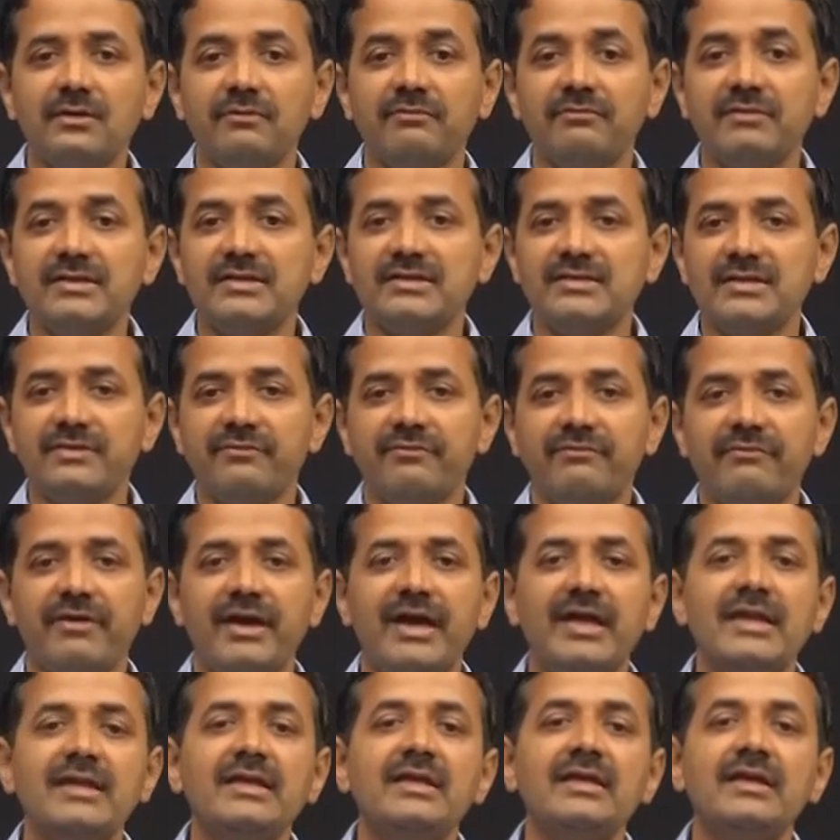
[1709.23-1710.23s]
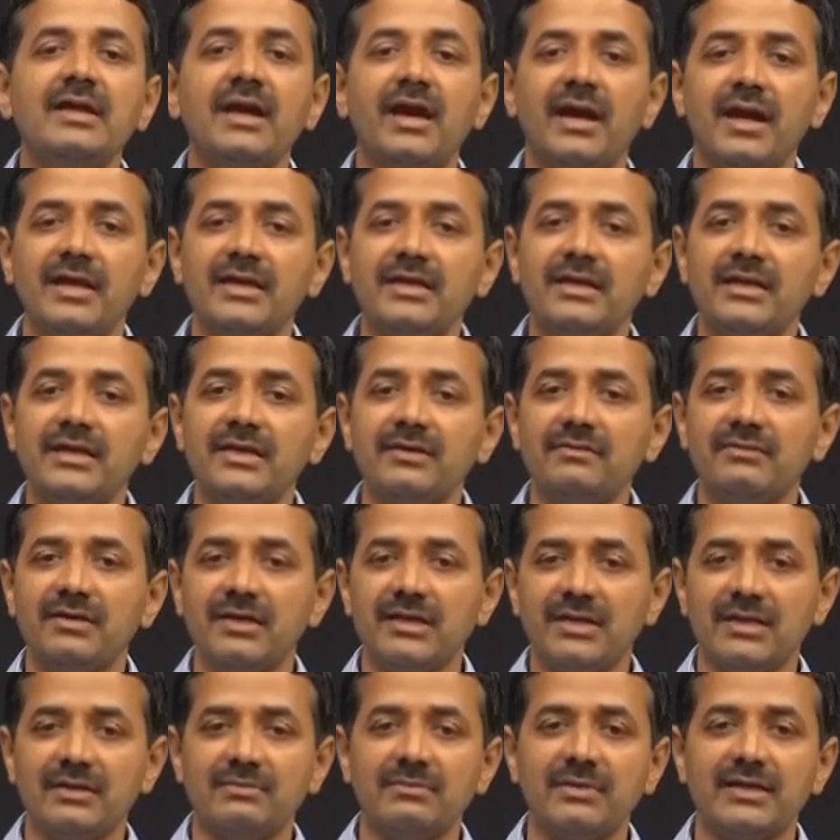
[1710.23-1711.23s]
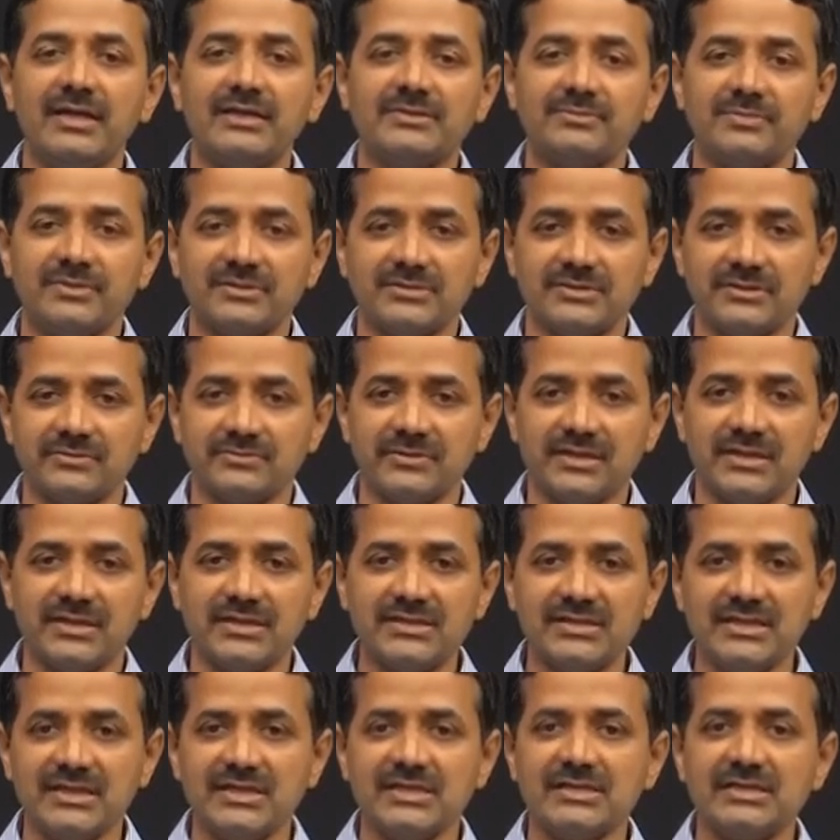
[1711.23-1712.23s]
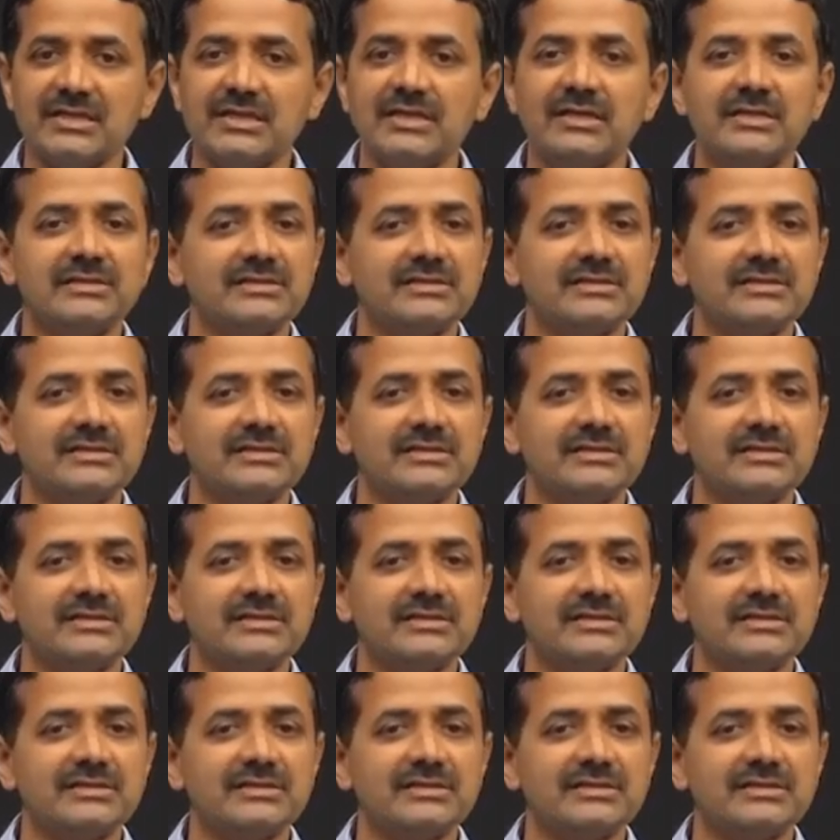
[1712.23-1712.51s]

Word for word: We see very highly variable expression of the disease.